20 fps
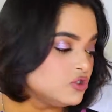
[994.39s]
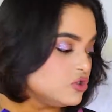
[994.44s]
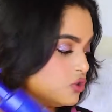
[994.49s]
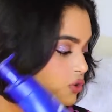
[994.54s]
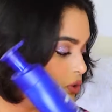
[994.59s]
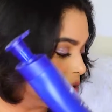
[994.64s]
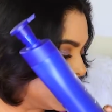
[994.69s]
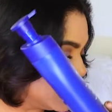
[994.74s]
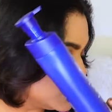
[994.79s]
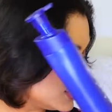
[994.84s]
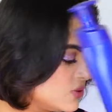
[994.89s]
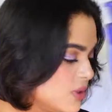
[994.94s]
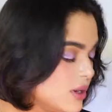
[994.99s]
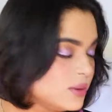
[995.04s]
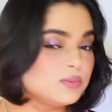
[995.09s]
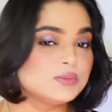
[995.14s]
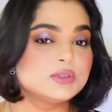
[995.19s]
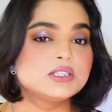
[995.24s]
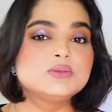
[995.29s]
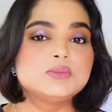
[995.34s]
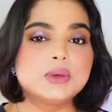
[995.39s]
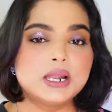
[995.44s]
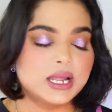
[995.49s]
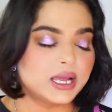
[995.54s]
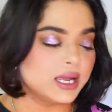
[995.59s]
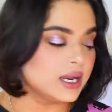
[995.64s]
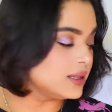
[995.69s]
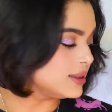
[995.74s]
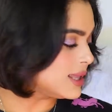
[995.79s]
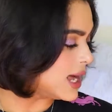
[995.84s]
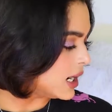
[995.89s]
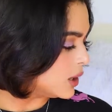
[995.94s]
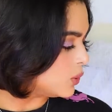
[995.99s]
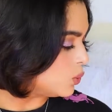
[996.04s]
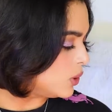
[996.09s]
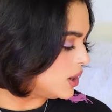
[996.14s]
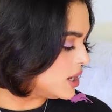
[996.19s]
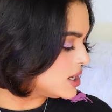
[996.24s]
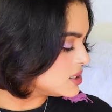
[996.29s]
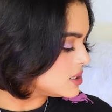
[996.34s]
So that's why I'm smelling it that
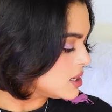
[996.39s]
way.